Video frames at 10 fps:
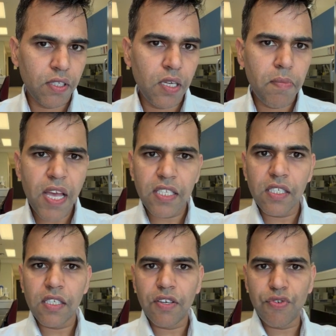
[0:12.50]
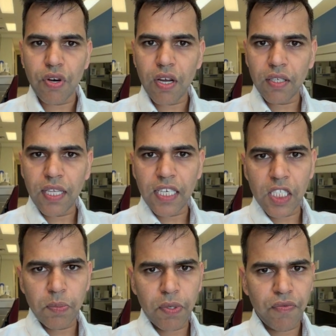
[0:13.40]
Imagine a drug that
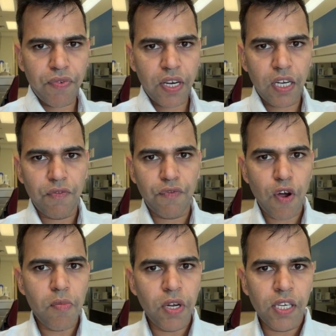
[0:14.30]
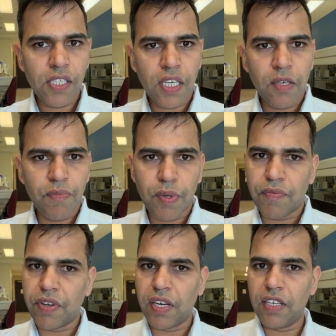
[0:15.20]
is perfectly formulated,
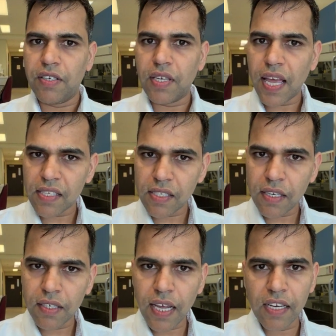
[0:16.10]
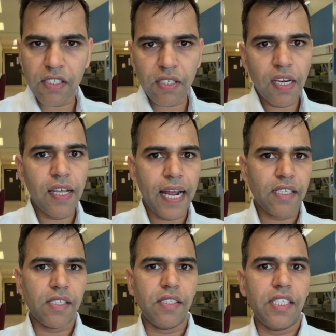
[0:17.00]
perfectly tested, and still
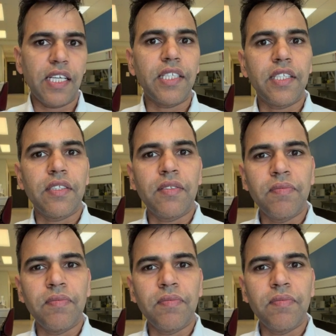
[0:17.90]
gets rejected.